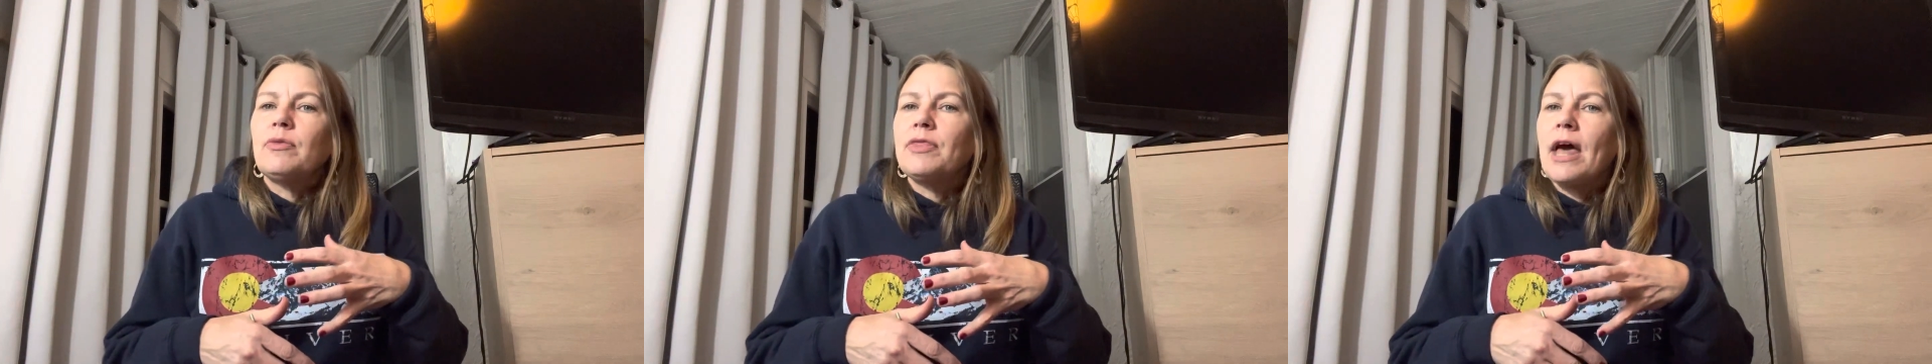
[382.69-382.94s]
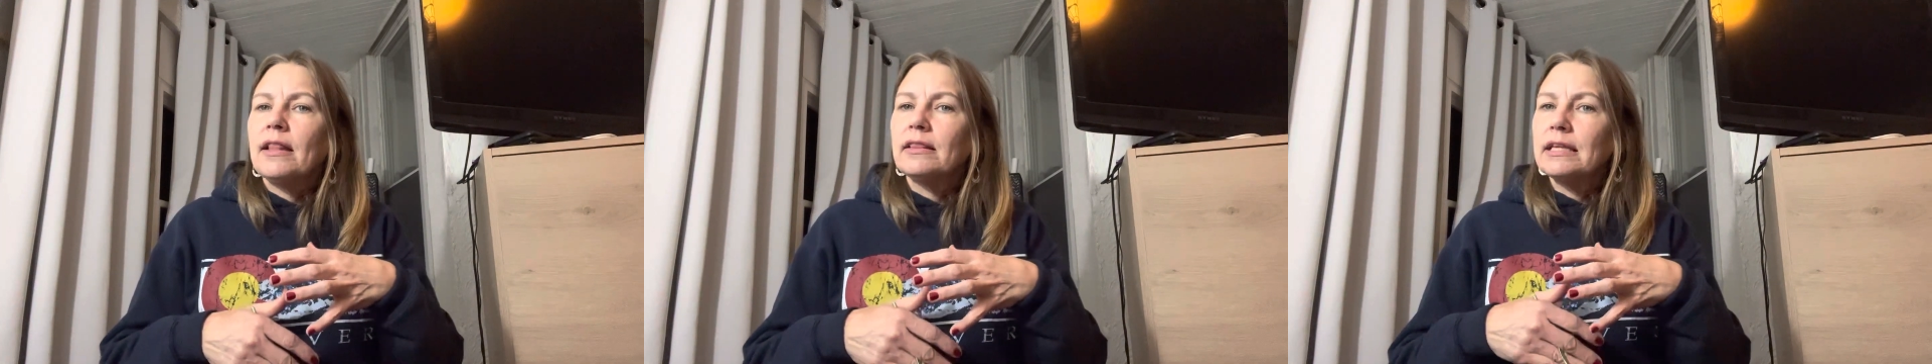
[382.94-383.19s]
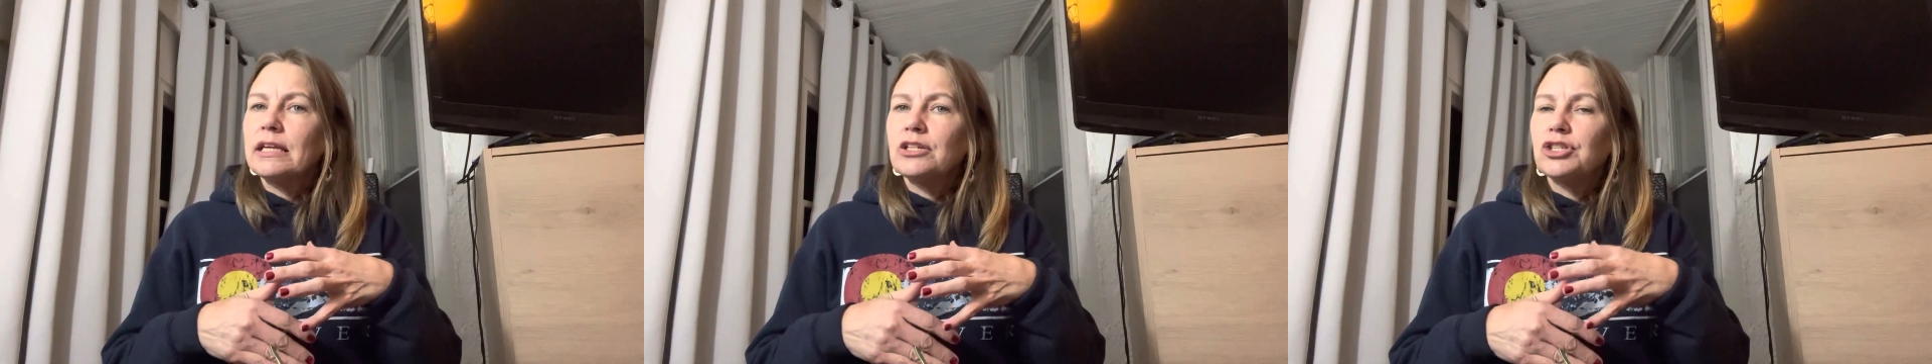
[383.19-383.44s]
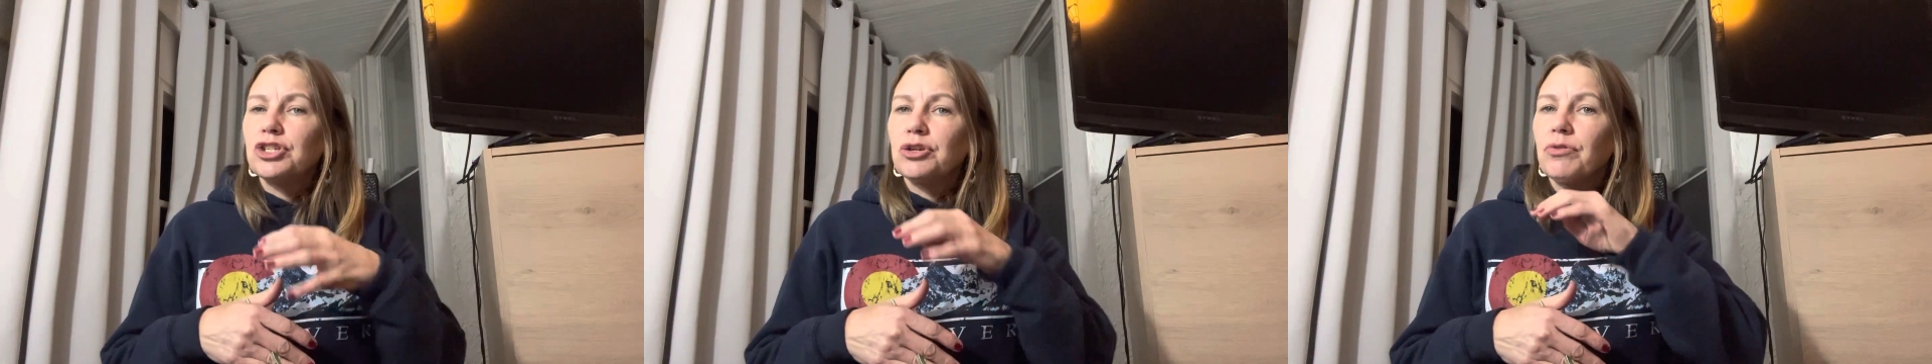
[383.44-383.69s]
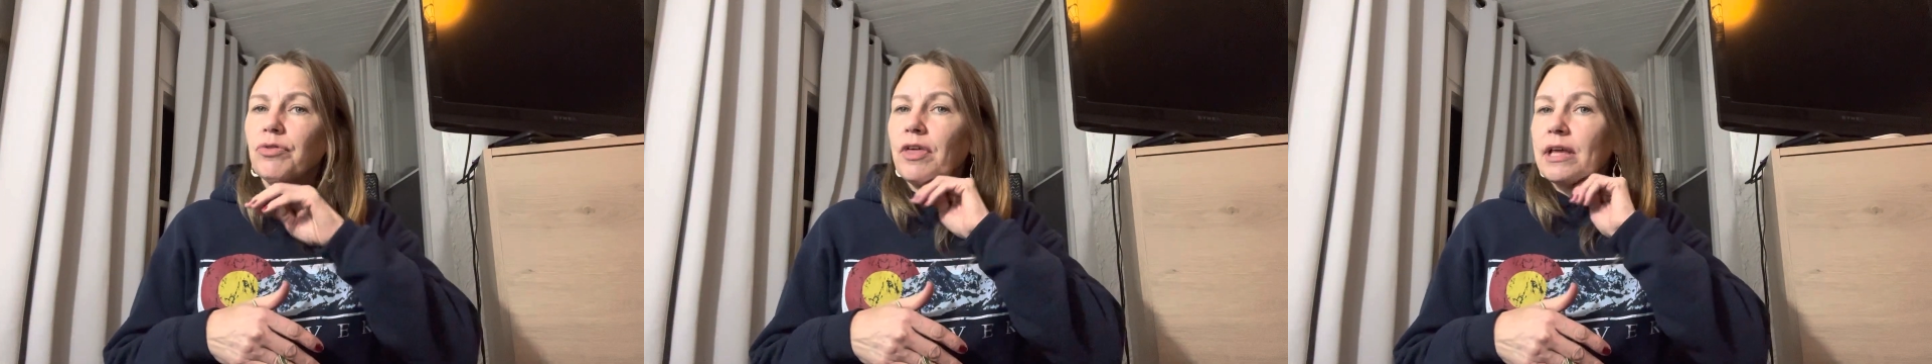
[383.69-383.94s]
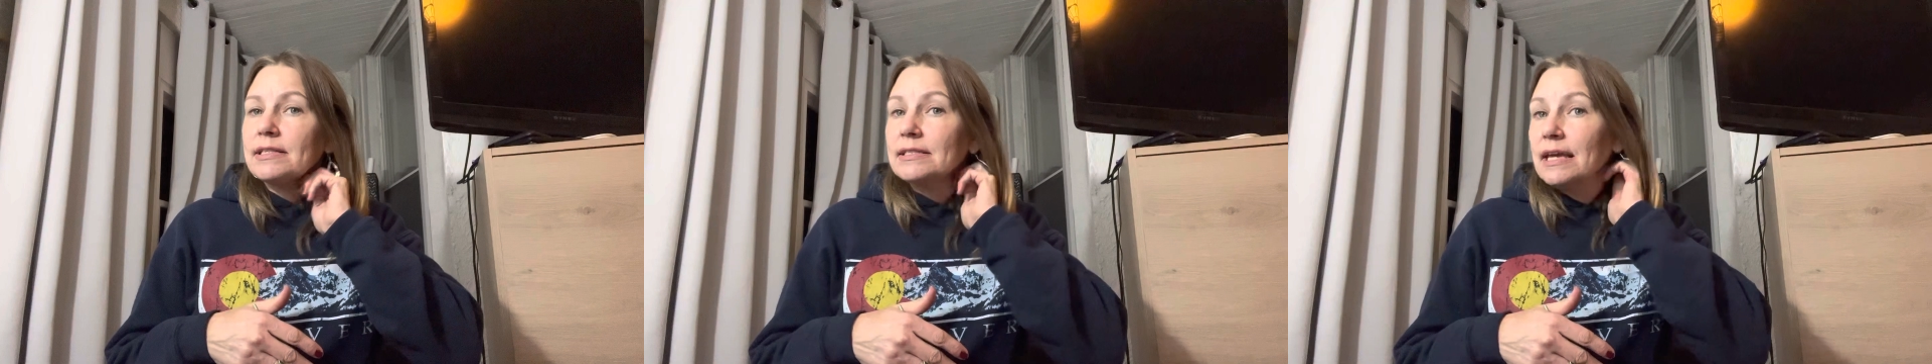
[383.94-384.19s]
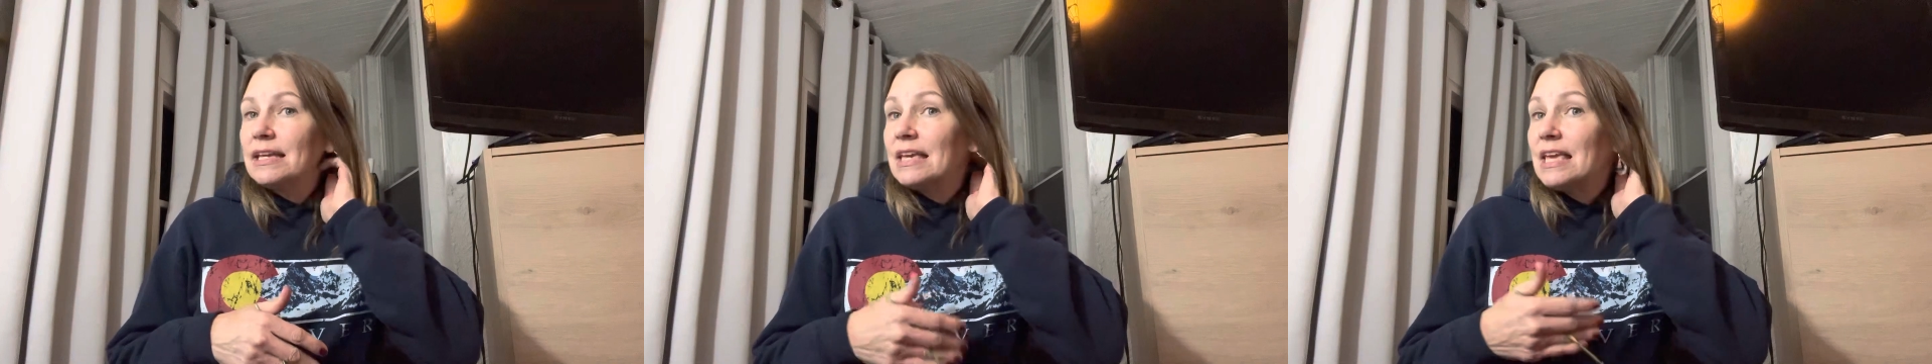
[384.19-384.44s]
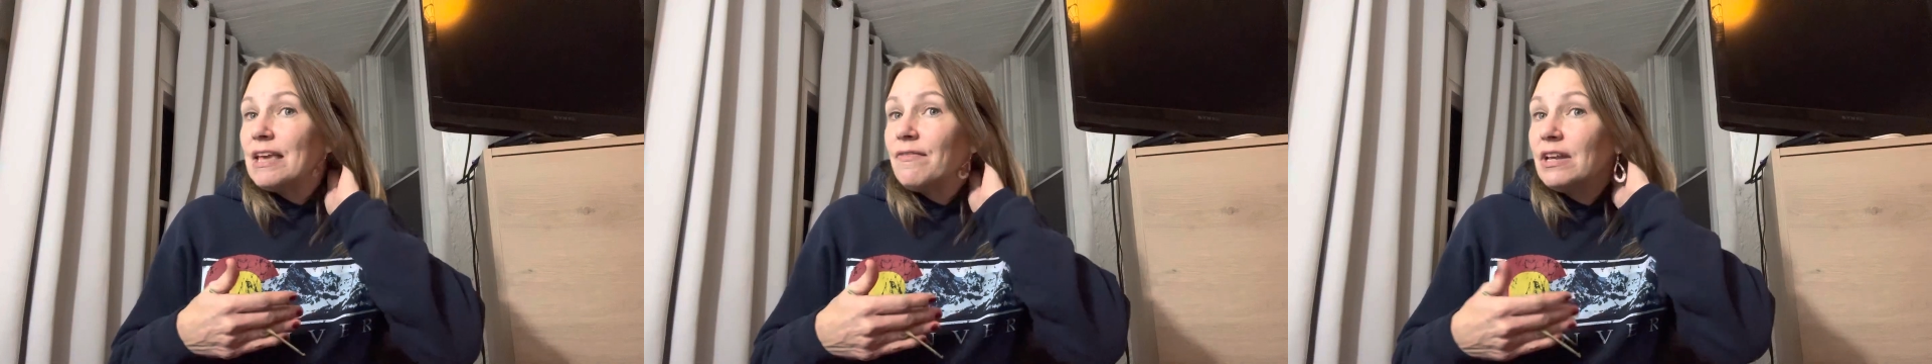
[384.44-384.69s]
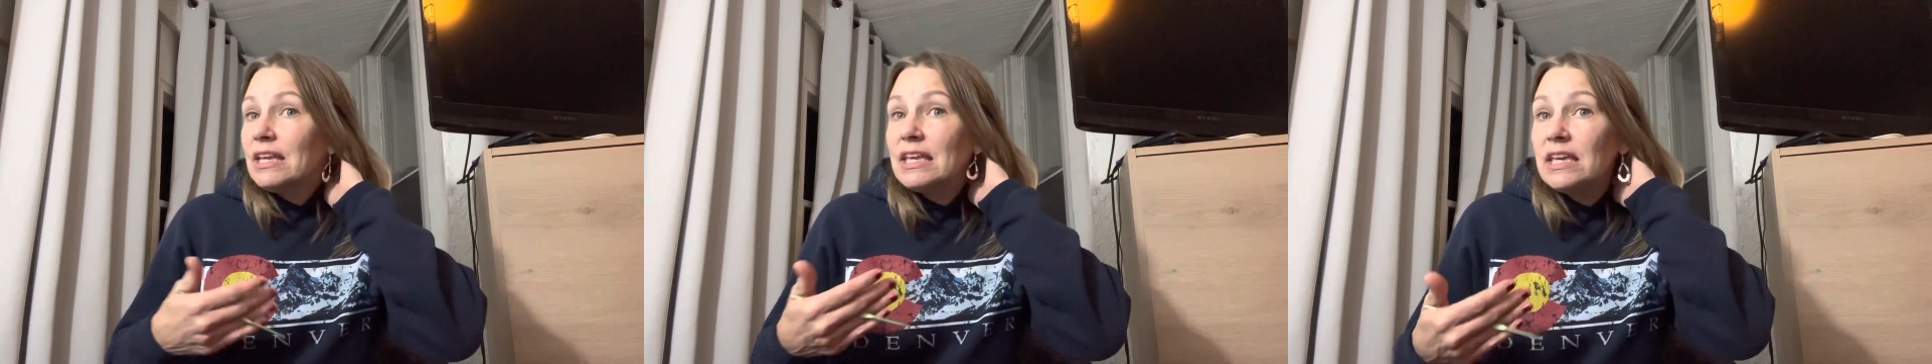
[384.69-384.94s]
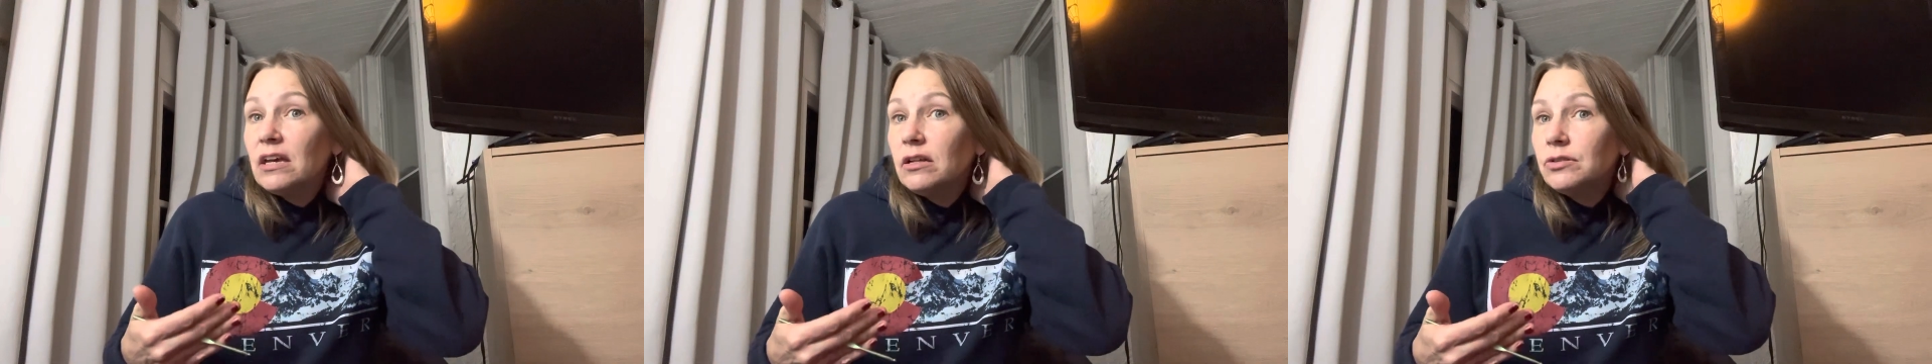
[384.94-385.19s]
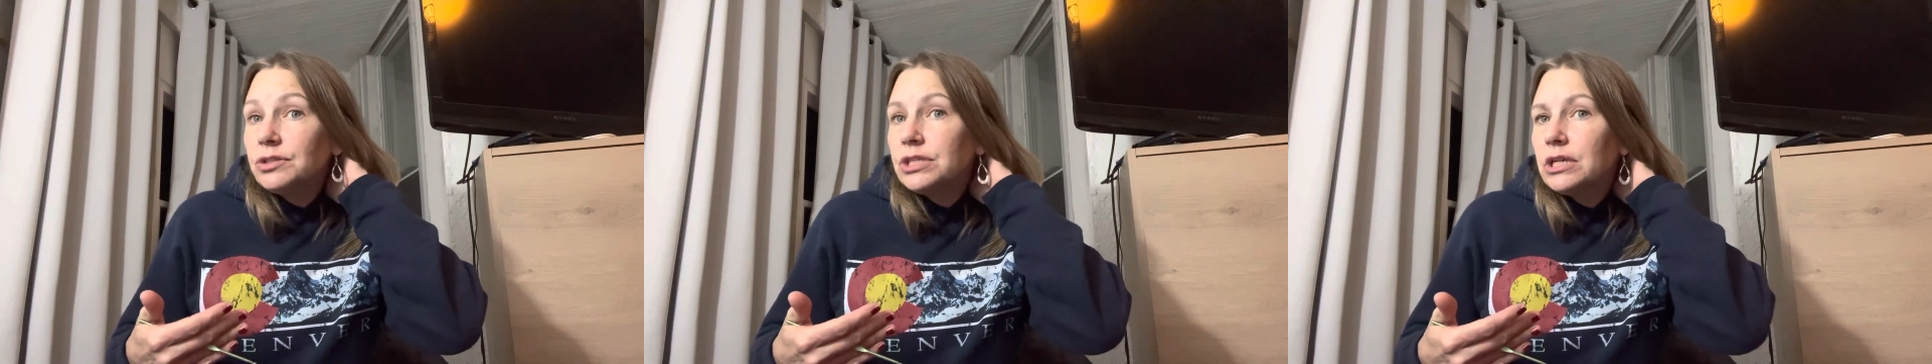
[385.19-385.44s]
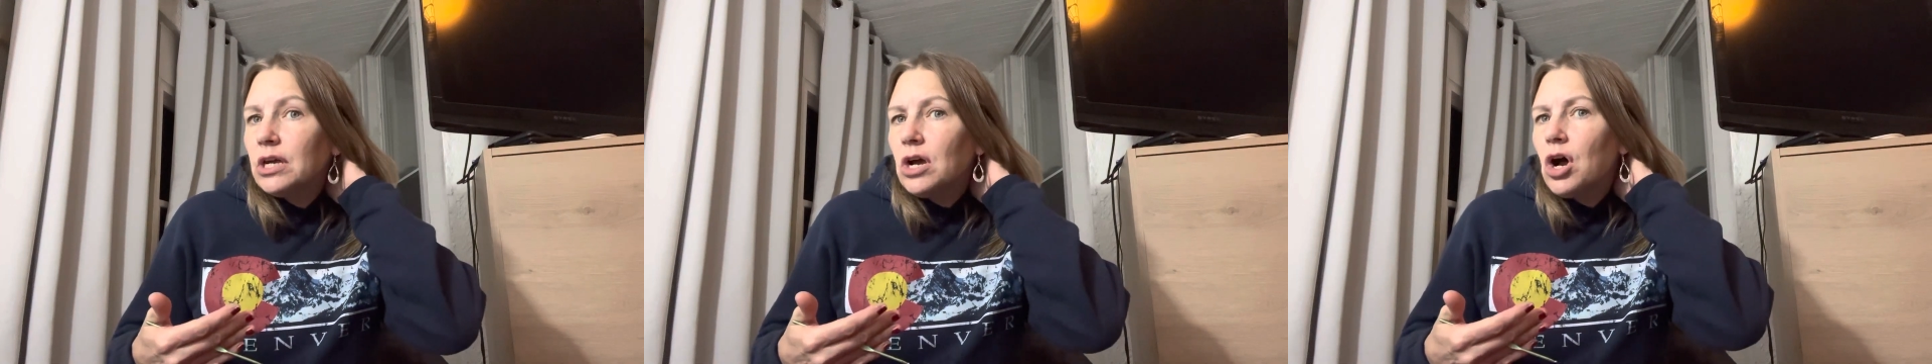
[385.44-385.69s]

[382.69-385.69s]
that lead to things like even guilt